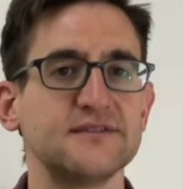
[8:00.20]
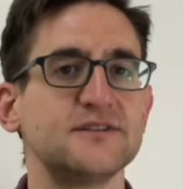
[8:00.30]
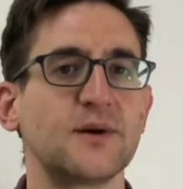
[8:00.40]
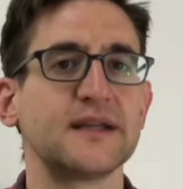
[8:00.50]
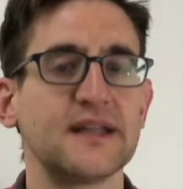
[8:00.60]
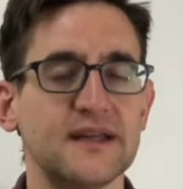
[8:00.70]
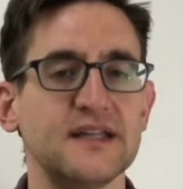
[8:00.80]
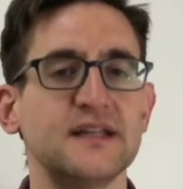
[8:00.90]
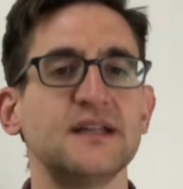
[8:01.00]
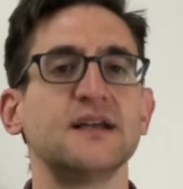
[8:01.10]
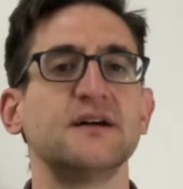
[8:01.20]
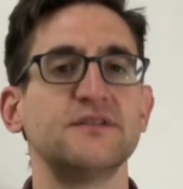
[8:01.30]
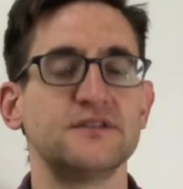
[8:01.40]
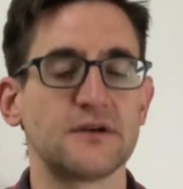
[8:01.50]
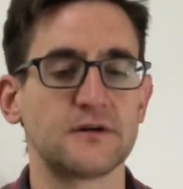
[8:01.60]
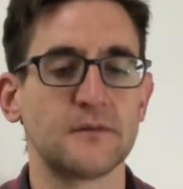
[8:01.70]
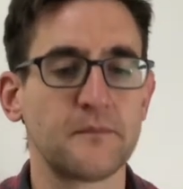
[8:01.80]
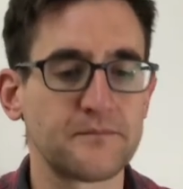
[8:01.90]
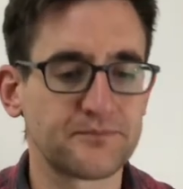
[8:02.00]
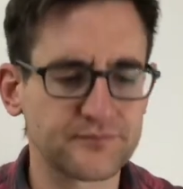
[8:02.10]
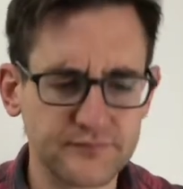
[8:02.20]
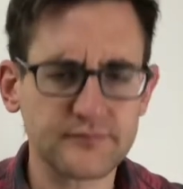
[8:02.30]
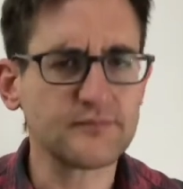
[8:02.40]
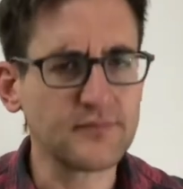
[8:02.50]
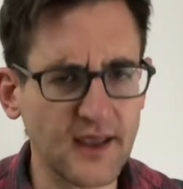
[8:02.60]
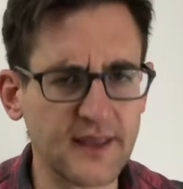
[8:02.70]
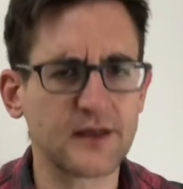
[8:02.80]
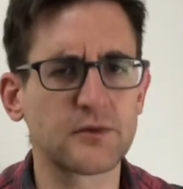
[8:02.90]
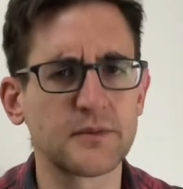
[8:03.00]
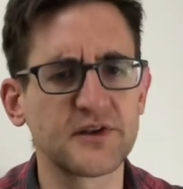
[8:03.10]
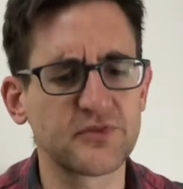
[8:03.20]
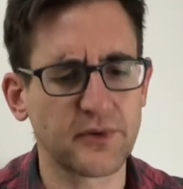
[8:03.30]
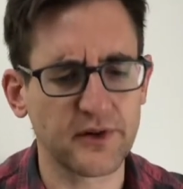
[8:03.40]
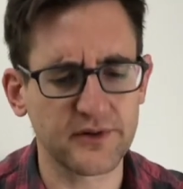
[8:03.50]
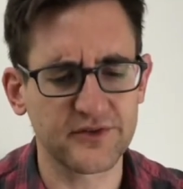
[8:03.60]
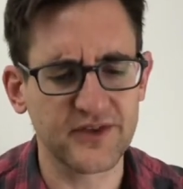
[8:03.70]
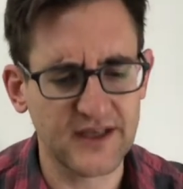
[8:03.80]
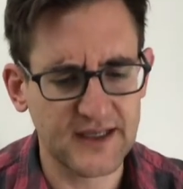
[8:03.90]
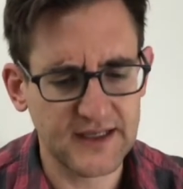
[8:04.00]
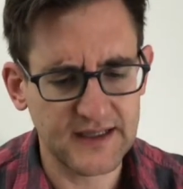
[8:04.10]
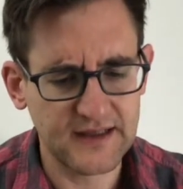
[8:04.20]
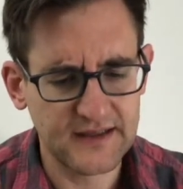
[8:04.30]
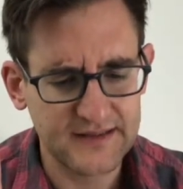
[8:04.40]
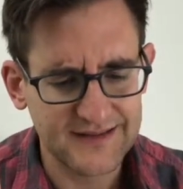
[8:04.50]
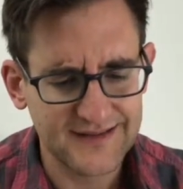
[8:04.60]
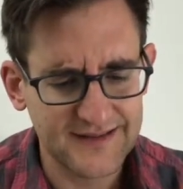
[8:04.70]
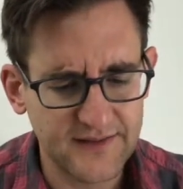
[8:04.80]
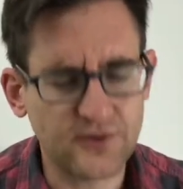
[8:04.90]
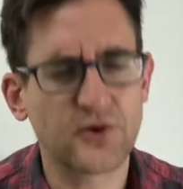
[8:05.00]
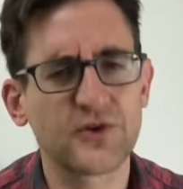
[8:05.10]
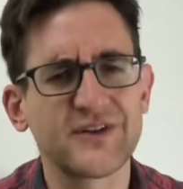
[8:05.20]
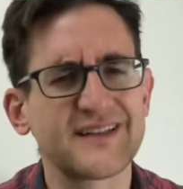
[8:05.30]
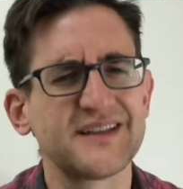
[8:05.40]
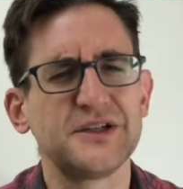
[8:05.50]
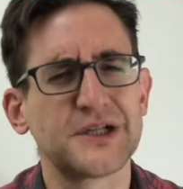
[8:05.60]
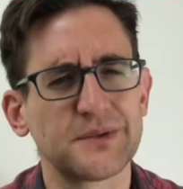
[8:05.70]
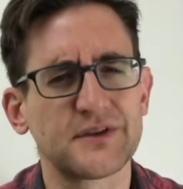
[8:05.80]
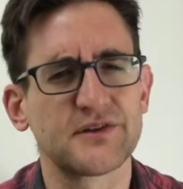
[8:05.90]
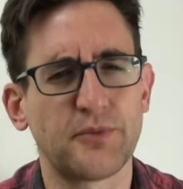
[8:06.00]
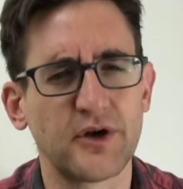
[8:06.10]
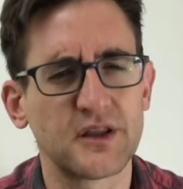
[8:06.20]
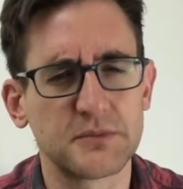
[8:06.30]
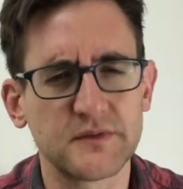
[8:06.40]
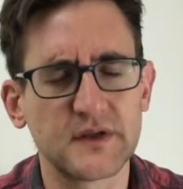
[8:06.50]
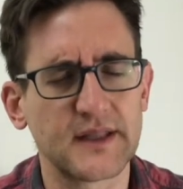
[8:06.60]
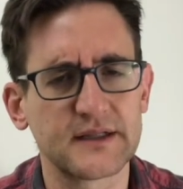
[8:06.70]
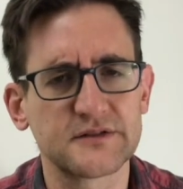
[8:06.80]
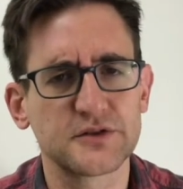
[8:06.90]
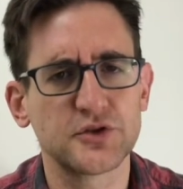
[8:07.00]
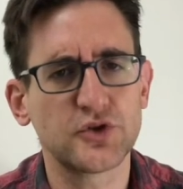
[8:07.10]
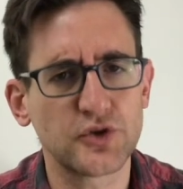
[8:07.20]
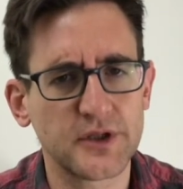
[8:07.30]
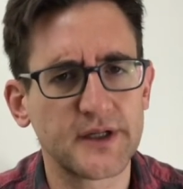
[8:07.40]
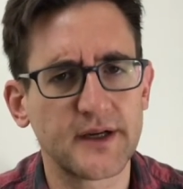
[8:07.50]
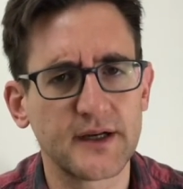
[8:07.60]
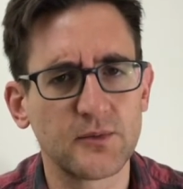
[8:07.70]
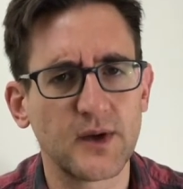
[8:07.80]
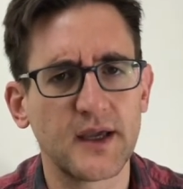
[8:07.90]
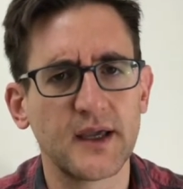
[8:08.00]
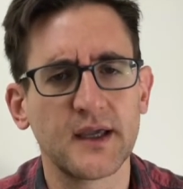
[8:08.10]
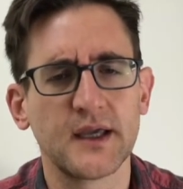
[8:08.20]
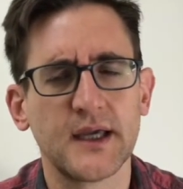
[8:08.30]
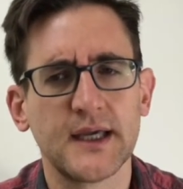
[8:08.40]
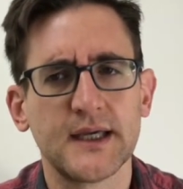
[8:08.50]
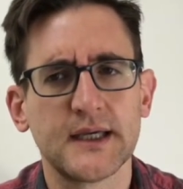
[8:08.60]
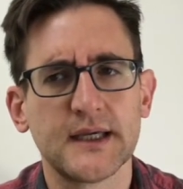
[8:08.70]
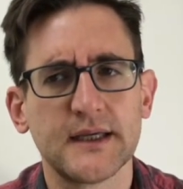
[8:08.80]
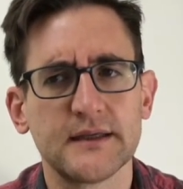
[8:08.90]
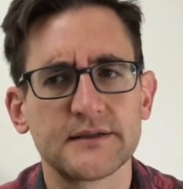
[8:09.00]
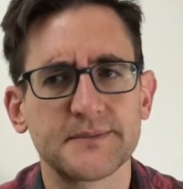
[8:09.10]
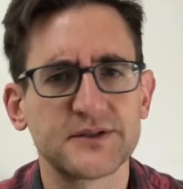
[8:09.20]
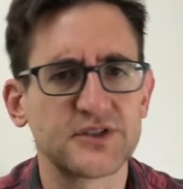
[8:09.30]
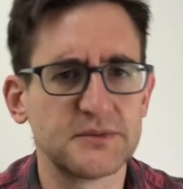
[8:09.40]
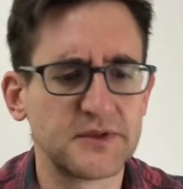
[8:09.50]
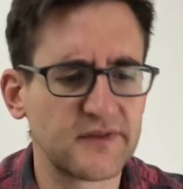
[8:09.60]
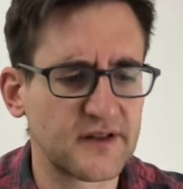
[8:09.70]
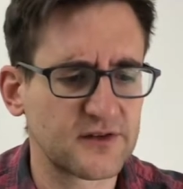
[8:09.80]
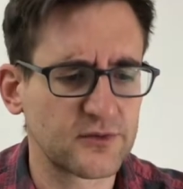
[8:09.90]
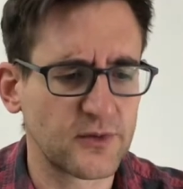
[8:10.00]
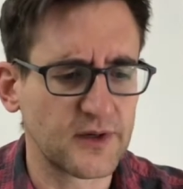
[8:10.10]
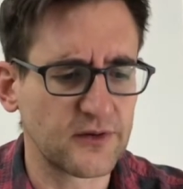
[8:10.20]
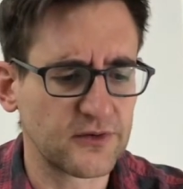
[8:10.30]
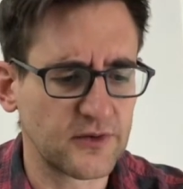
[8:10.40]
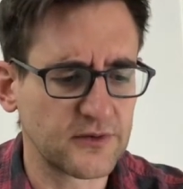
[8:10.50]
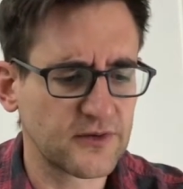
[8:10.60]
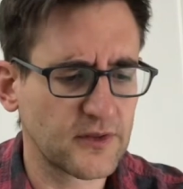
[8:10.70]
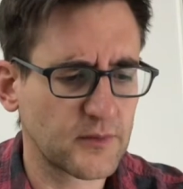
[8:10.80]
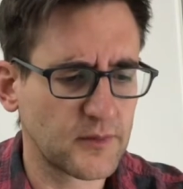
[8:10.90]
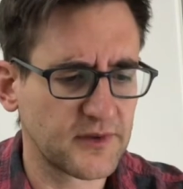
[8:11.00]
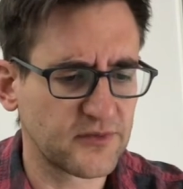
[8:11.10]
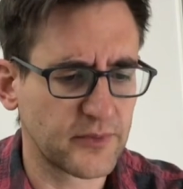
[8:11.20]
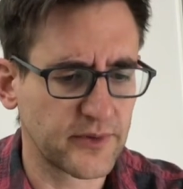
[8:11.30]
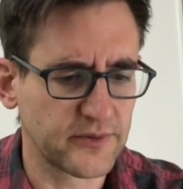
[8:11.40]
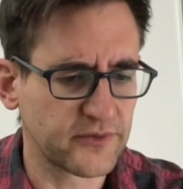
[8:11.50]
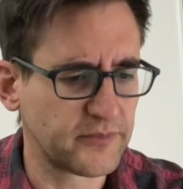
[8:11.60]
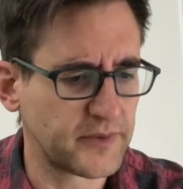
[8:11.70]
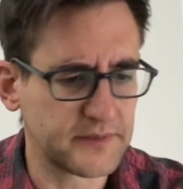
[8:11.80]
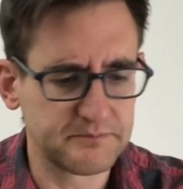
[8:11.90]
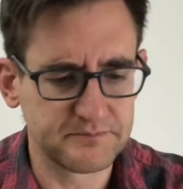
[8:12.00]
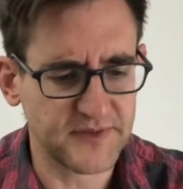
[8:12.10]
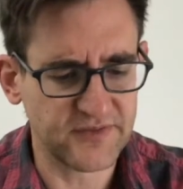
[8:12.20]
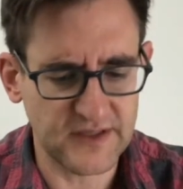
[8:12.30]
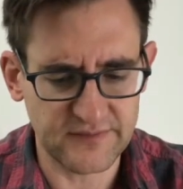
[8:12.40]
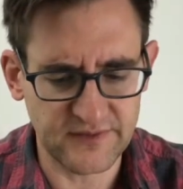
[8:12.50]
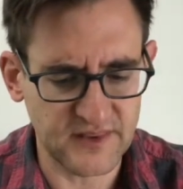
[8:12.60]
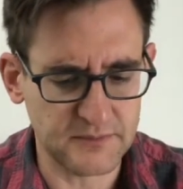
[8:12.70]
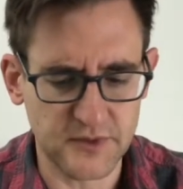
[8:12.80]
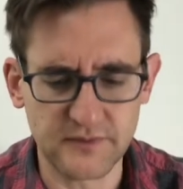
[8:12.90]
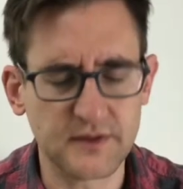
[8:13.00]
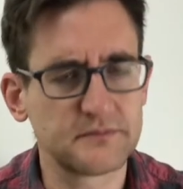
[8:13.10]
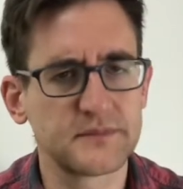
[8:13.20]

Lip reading: no identity of his own. And there will be spoilers. Of course, not that you can really spoil a movie that's good in any way, especially a movie that's 20 years old. So there will be spoilers, but if you haven't seen the movie,